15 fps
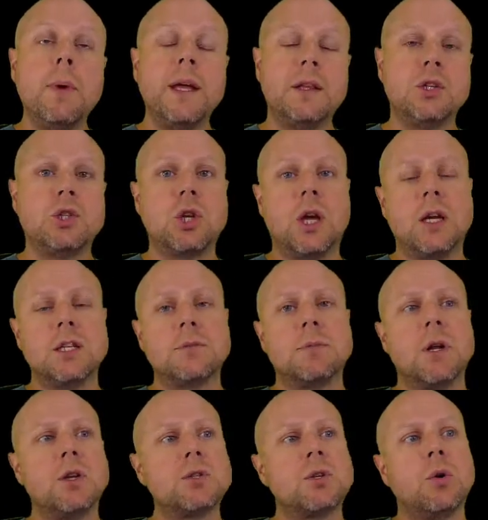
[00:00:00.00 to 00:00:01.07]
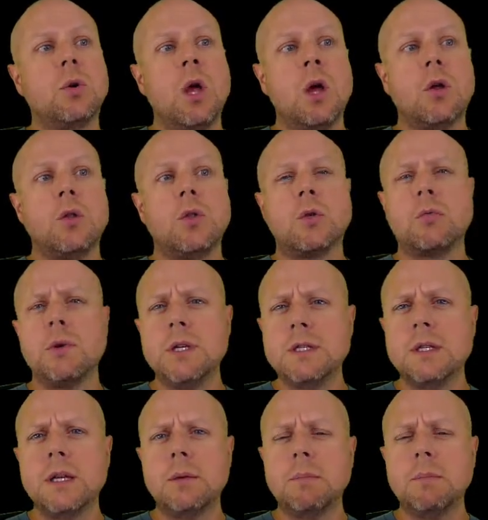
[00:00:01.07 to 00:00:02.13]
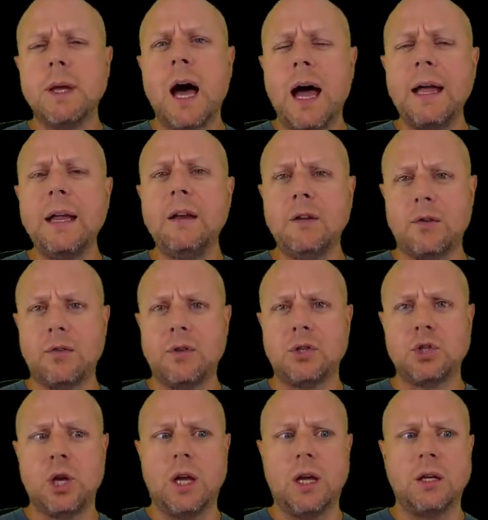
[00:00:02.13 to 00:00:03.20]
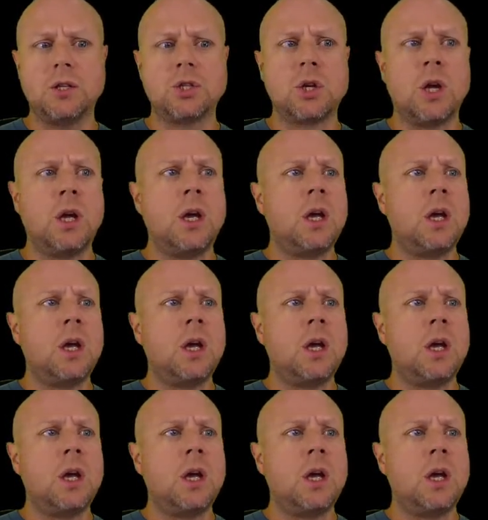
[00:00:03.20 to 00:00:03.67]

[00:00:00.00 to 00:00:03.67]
made the change, but also the reasoning behind the change.